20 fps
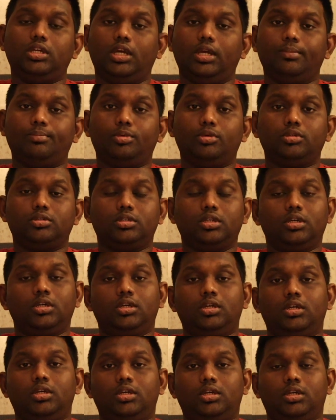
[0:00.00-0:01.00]
airport.
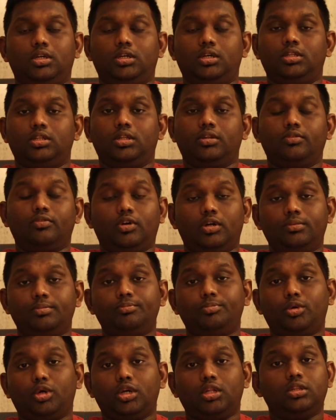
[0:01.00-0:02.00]
And there one
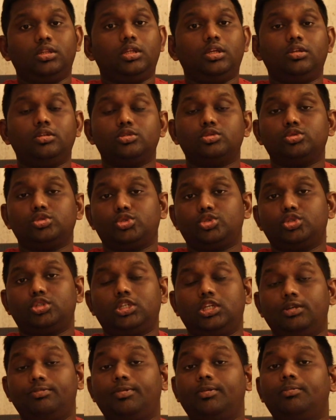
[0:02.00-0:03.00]
important thing you
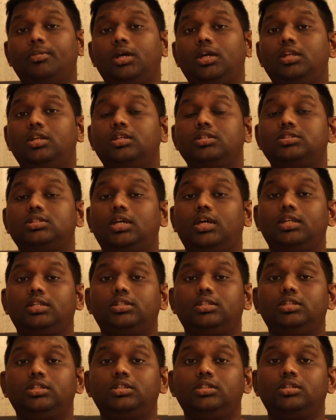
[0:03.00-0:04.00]
should keep in mind is
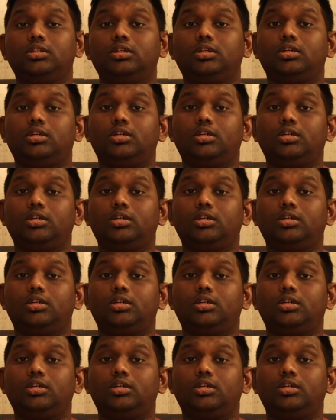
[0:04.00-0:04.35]
that the